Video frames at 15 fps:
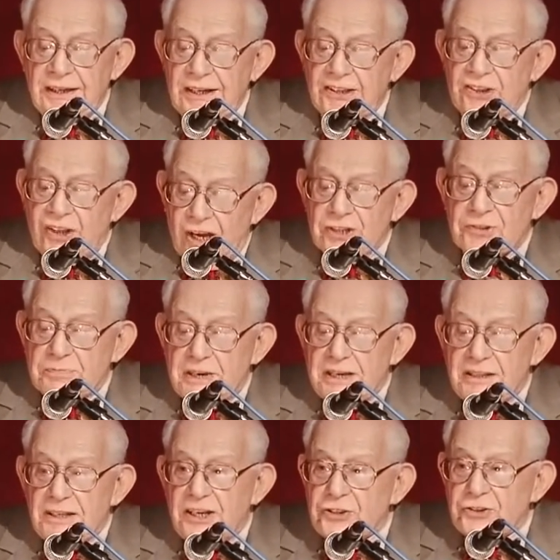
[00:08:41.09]
It does
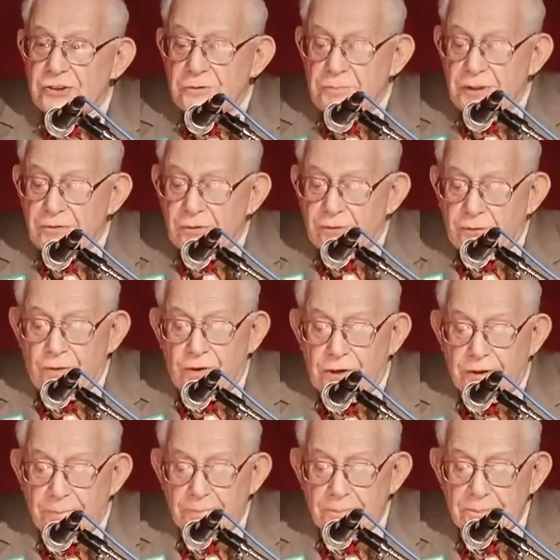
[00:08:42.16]
mean they should be
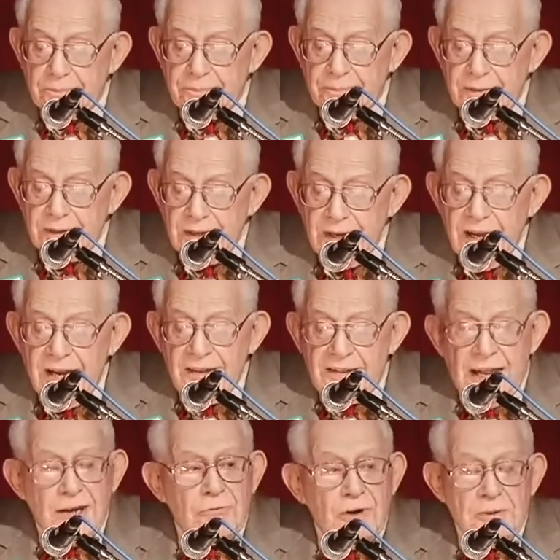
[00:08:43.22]
reformed.
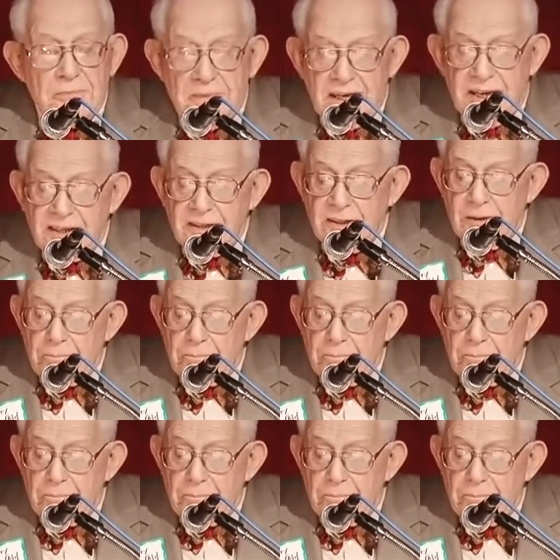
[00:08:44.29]
They remain